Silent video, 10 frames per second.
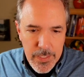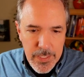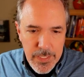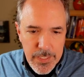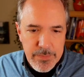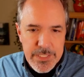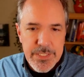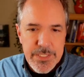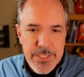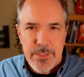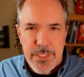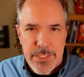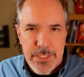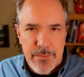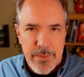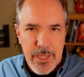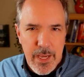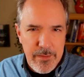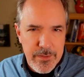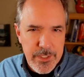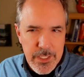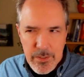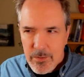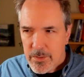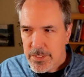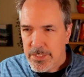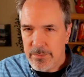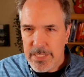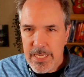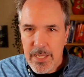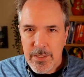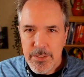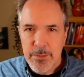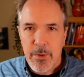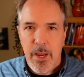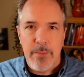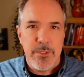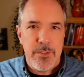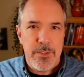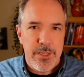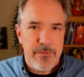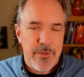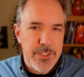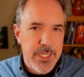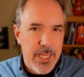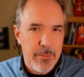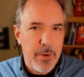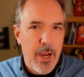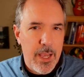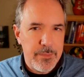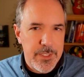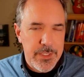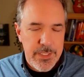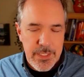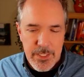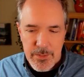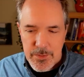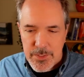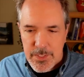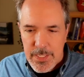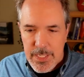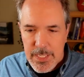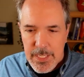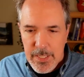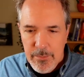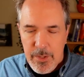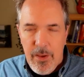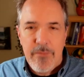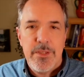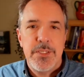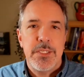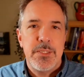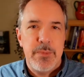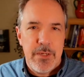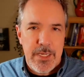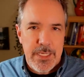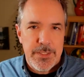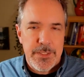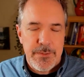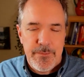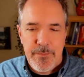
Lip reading: Somebody says or does something either to you or to somebody else. Perhaps you see it firsthand. Perhaps it's in the news. But you have this experience.